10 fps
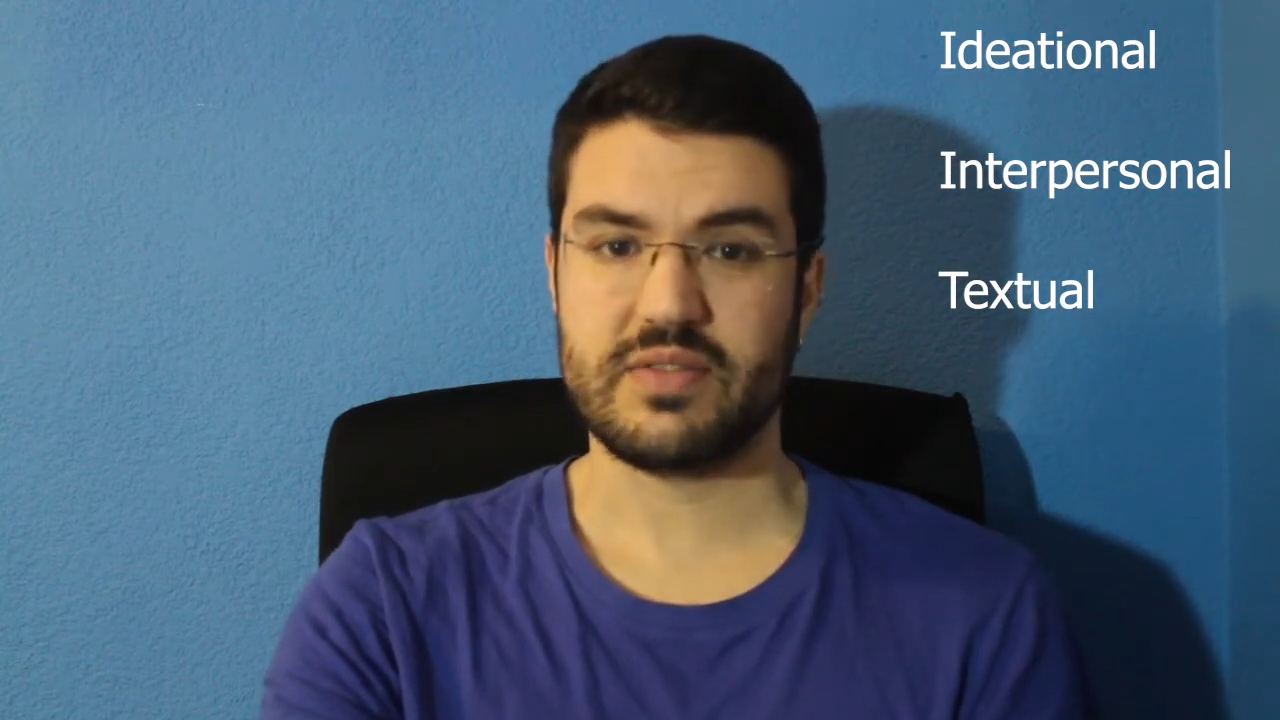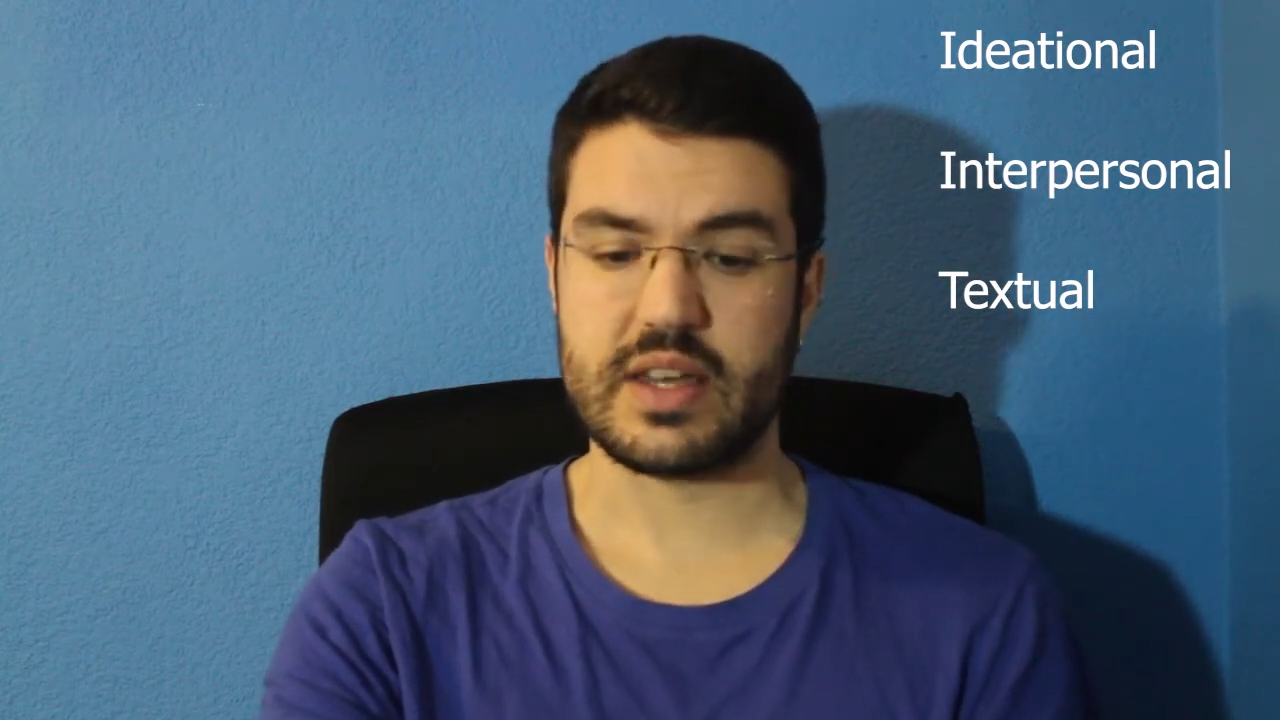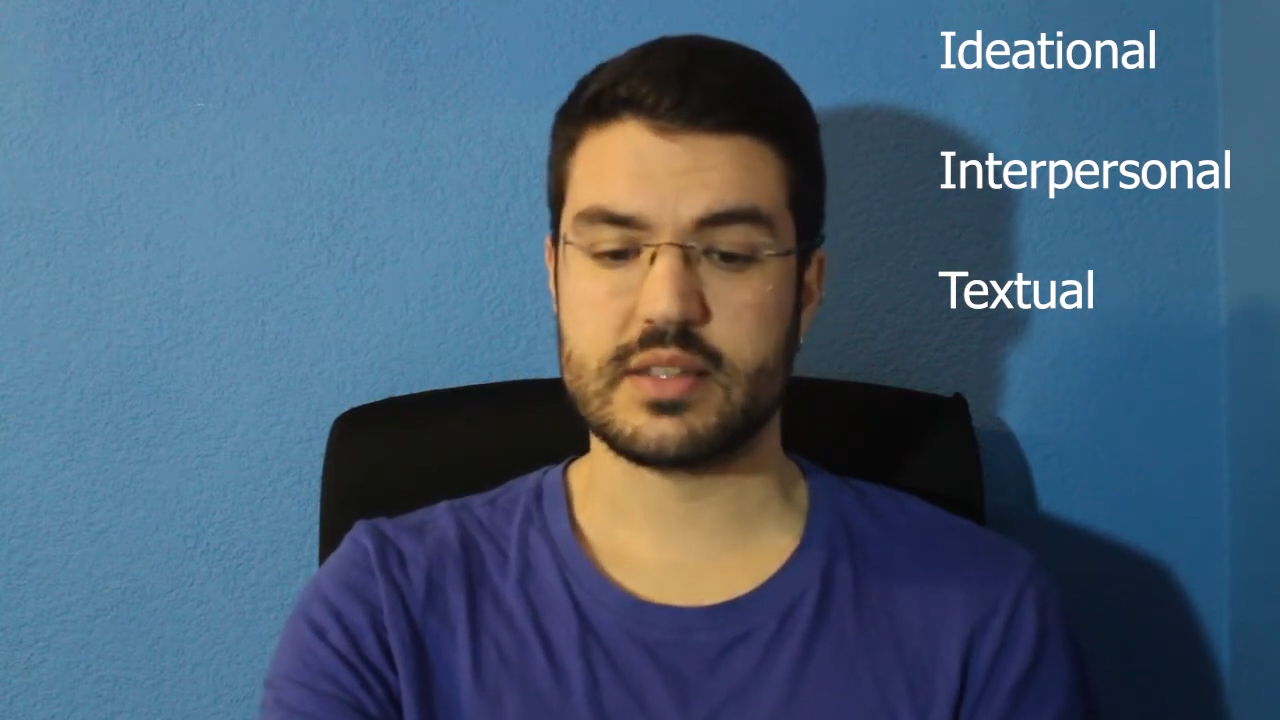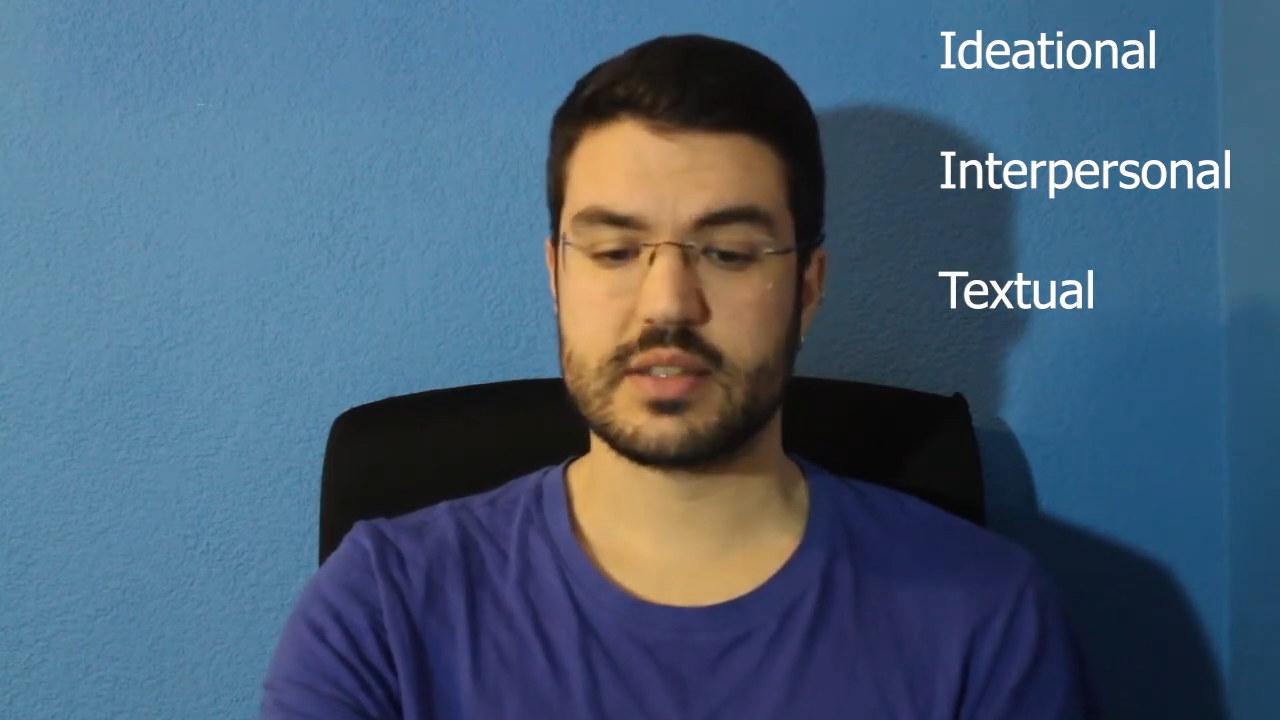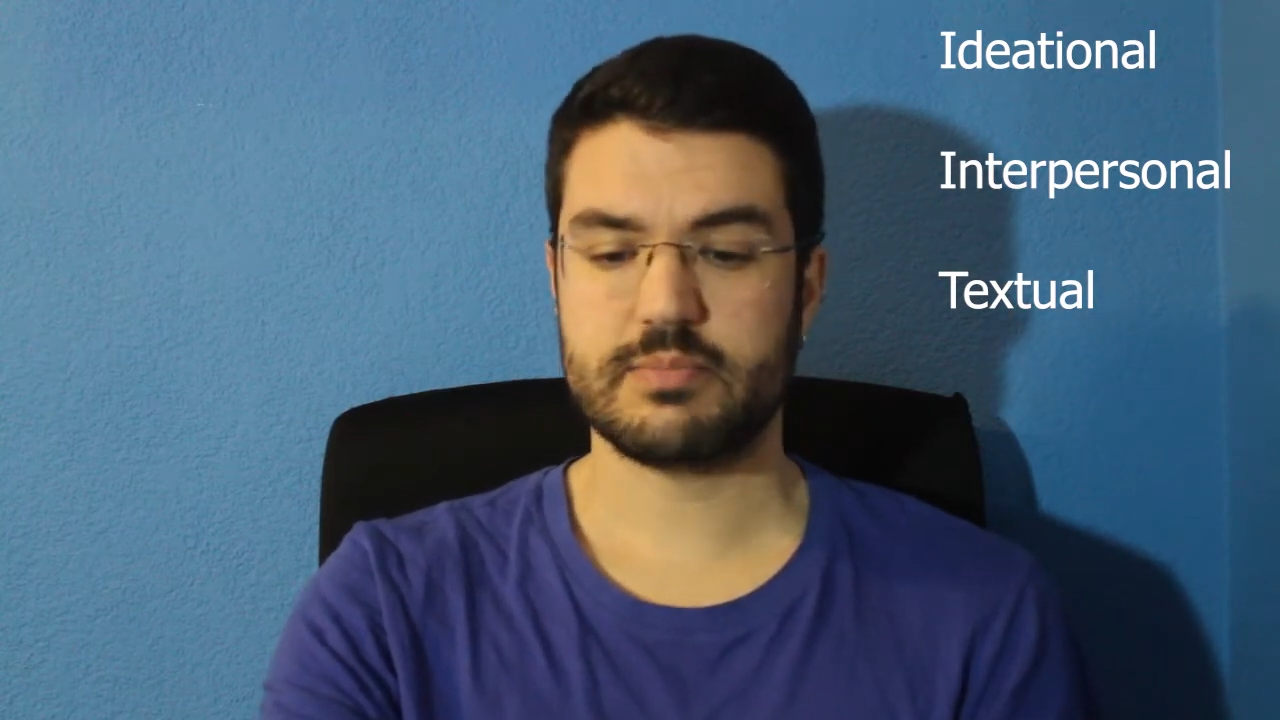
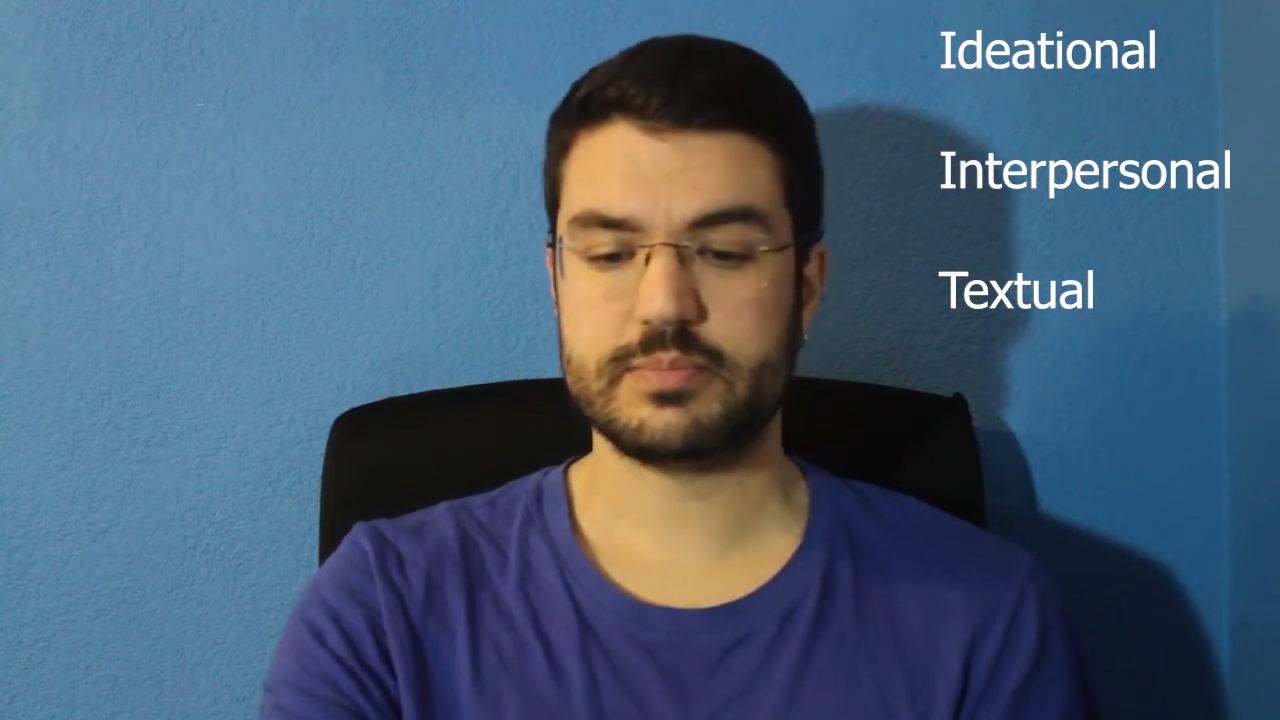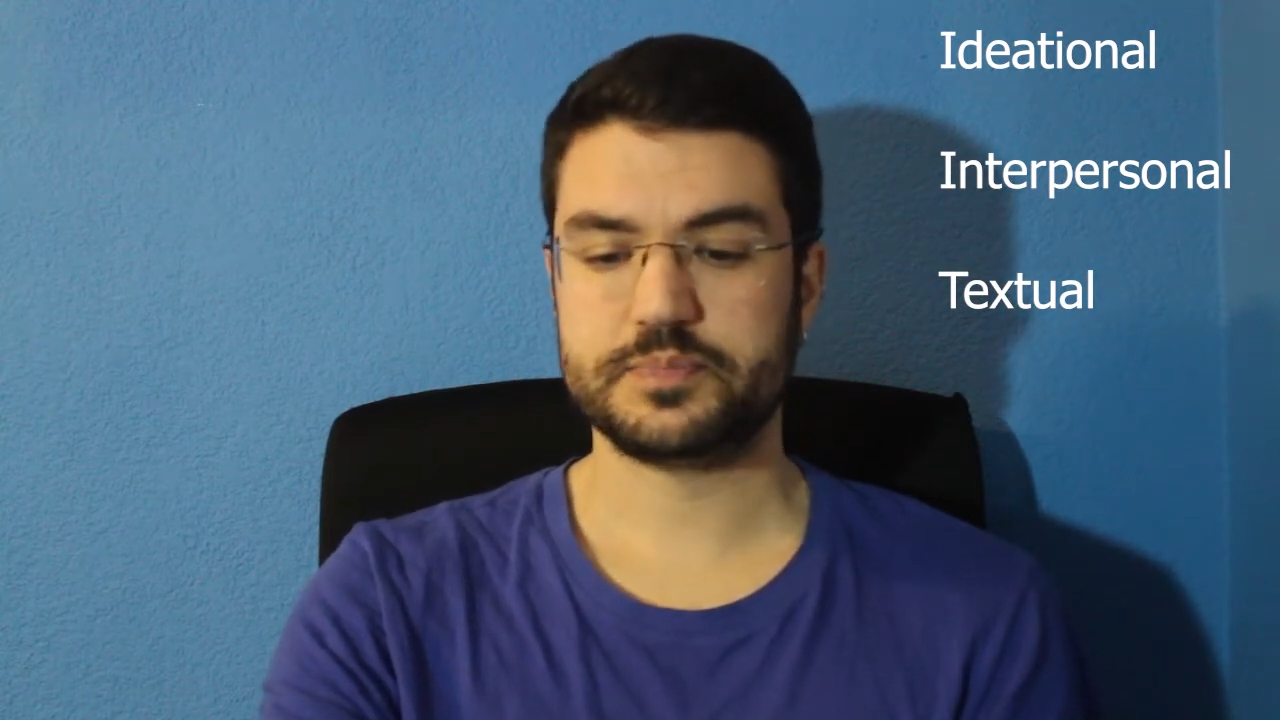events.